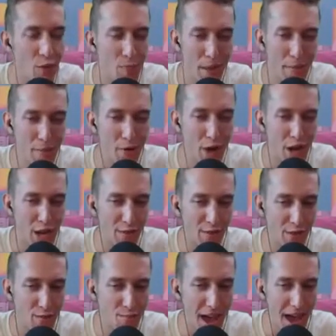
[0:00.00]
remember any of
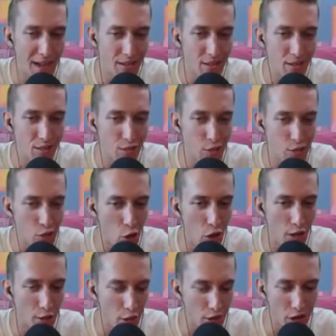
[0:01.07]
his past
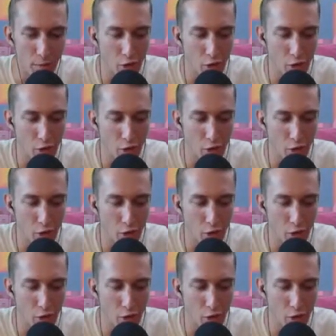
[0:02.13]
songs with her.